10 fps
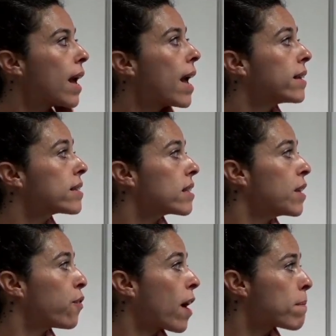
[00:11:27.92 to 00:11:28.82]
And
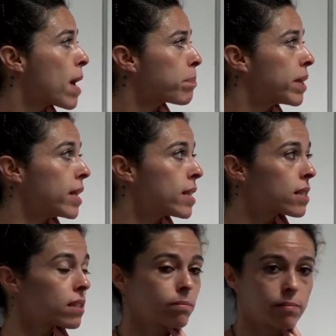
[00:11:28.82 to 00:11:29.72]
if I map
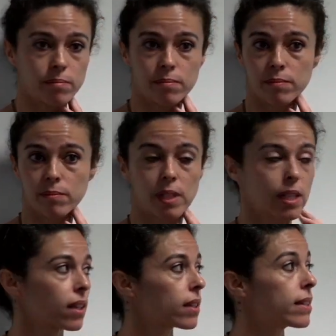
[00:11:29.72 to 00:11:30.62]
this
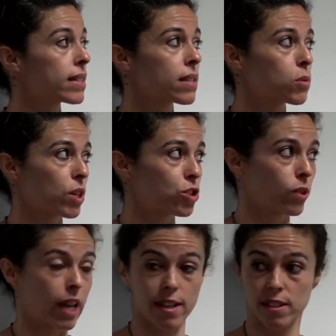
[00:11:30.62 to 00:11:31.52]
is what
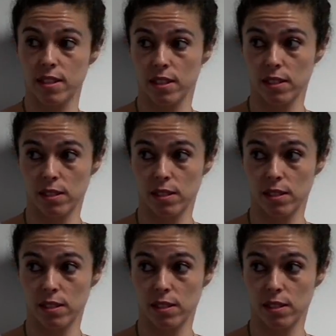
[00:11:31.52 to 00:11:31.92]
you get.